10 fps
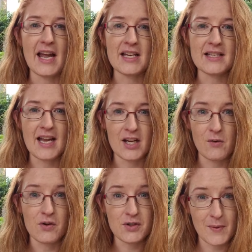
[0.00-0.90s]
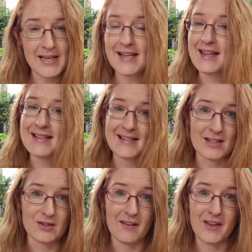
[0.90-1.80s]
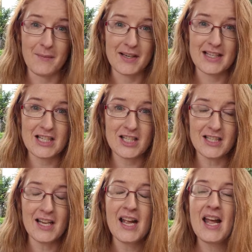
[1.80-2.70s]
and 10-year-old twins, and they still love their mud kitchen,